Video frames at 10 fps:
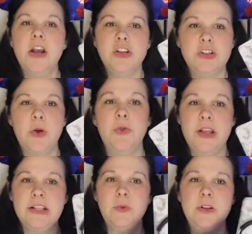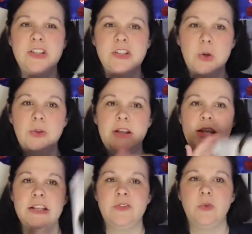So this one solely
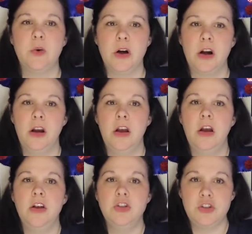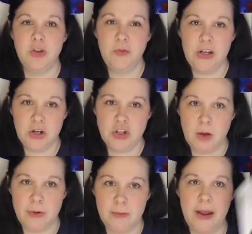is for souvenir
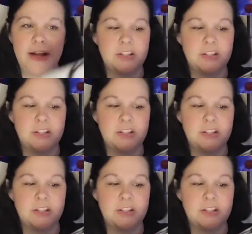shopping bags.